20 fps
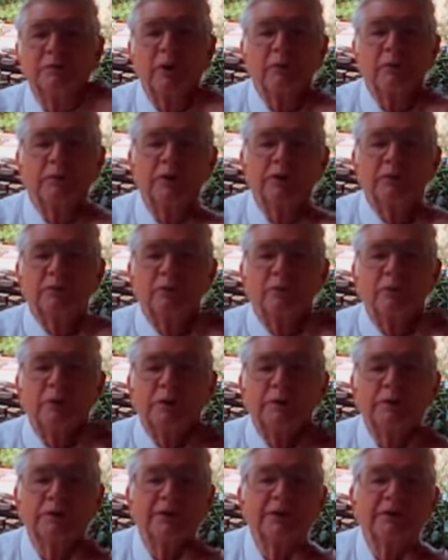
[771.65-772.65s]
My mother will
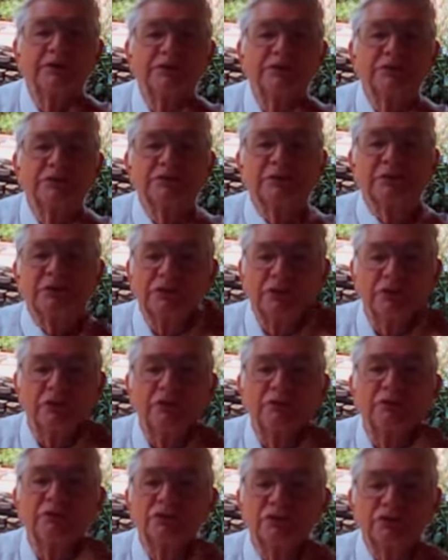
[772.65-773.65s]
be with us
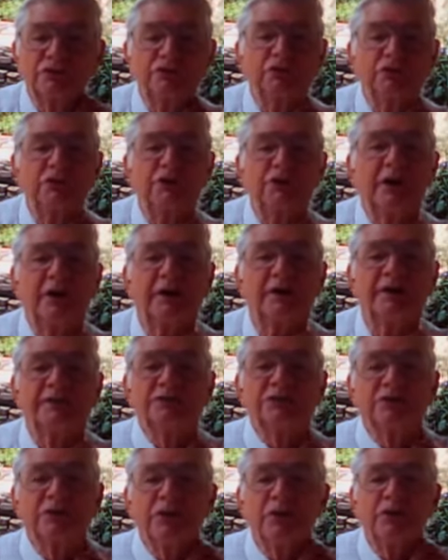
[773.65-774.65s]
until she
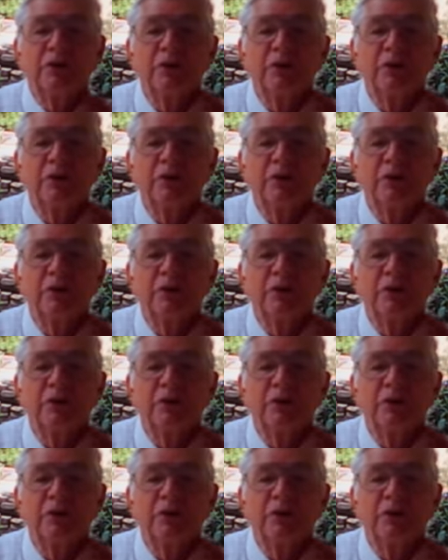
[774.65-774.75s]
dies,